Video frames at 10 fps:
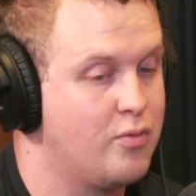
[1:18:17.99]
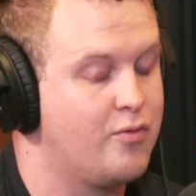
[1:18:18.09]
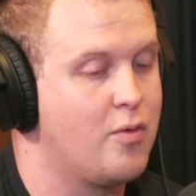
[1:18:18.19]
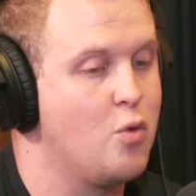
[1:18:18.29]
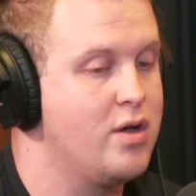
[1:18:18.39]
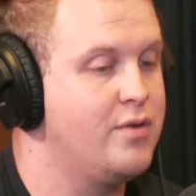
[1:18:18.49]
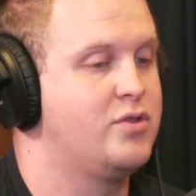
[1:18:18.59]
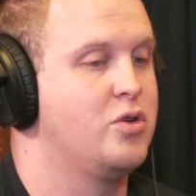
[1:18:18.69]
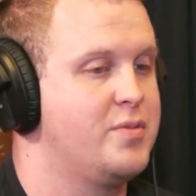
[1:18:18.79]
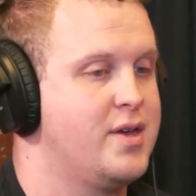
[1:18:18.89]
from what you've
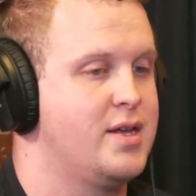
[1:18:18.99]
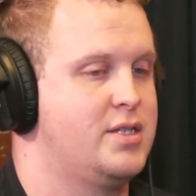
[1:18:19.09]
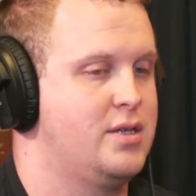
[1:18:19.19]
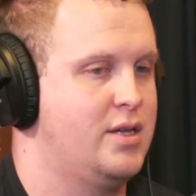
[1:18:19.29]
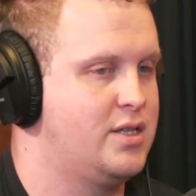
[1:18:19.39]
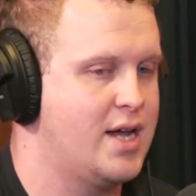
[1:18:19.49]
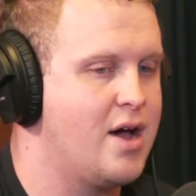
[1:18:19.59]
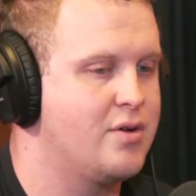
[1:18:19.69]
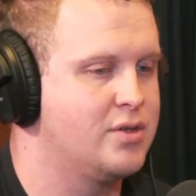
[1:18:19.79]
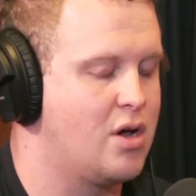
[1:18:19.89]
told me, it
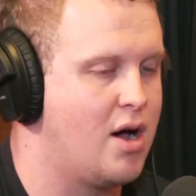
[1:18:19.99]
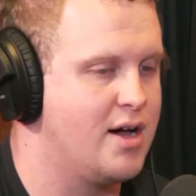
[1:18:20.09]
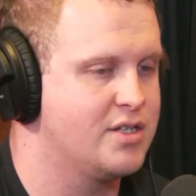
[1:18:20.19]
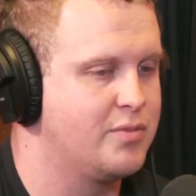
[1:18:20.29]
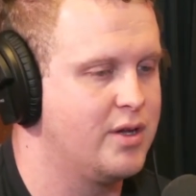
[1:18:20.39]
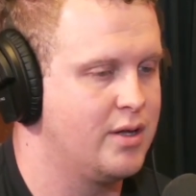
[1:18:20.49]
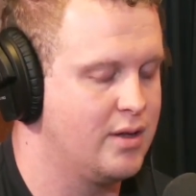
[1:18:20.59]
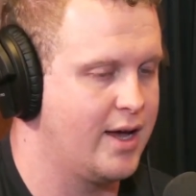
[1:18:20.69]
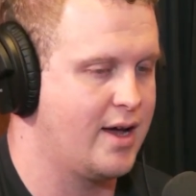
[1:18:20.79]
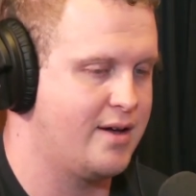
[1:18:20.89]
sounds awesome, but
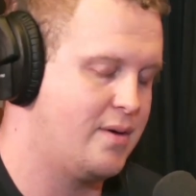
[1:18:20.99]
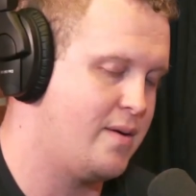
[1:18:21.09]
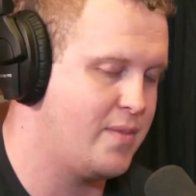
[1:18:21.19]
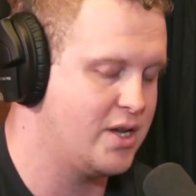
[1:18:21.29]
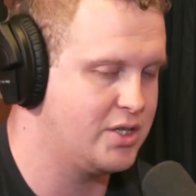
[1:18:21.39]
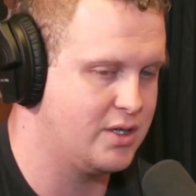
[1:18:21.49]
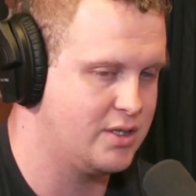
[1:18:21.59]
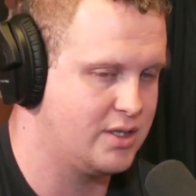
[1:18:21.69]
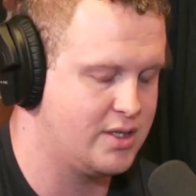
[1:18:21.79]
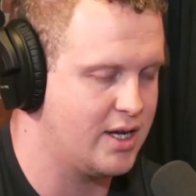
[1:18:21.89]
like I mentioned
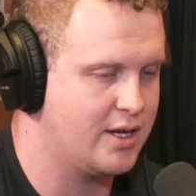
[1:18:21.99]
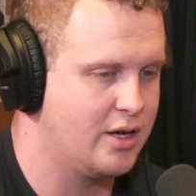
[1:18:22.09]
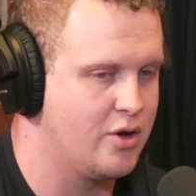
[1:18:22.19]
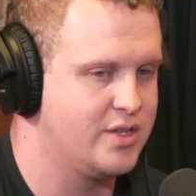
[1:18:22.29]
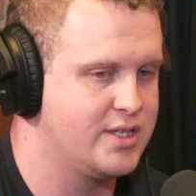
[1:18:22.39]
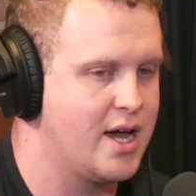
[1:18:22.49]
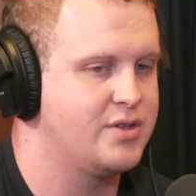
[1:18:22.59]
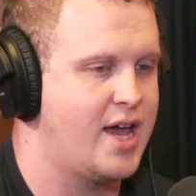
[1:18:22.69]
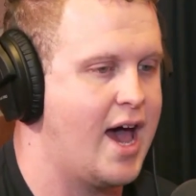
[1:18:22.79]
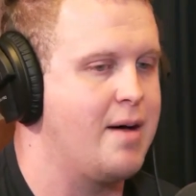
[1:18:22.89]
this a second ago, it
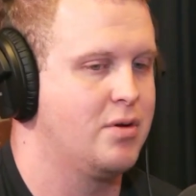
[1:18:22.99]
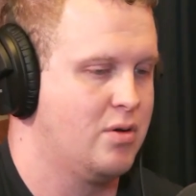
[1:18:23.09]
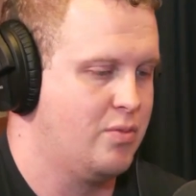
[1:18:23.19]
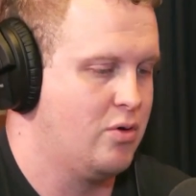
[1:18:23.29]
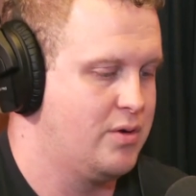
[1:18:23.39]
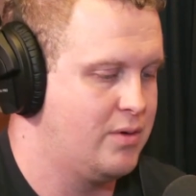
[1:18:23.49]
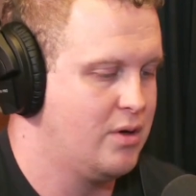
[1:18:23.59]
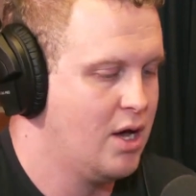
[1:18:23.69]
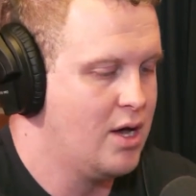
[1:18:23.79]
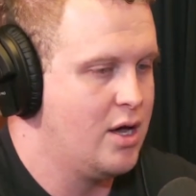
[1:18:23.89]
sounds applicable to
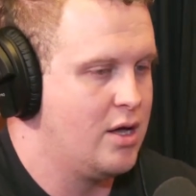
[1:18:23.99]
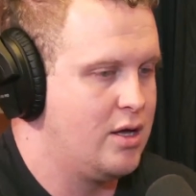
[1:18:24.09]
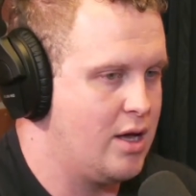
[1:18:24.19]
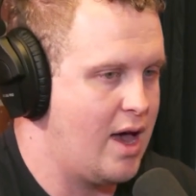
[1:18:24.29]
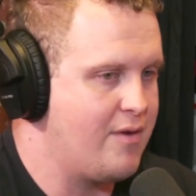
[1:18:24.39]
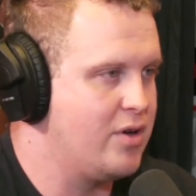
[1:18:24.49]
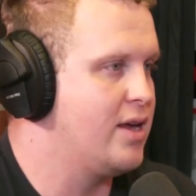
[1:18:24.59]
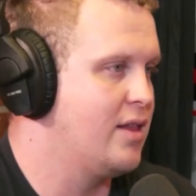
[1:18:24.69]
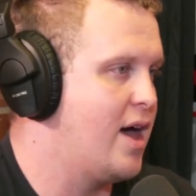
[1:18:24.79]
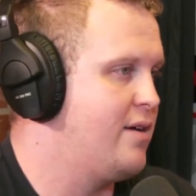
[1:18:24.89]

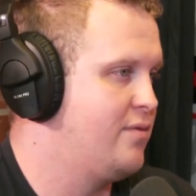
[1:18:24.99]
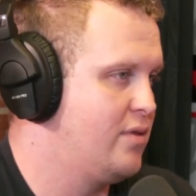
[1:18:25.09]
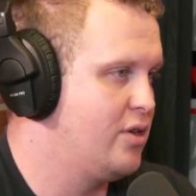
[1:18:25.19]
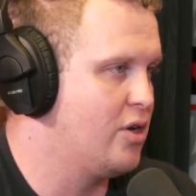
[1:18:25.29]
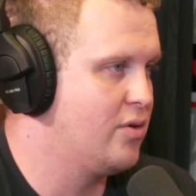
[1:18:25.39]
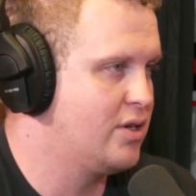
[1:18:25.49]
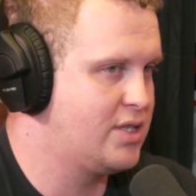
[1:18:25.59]
everyday life, because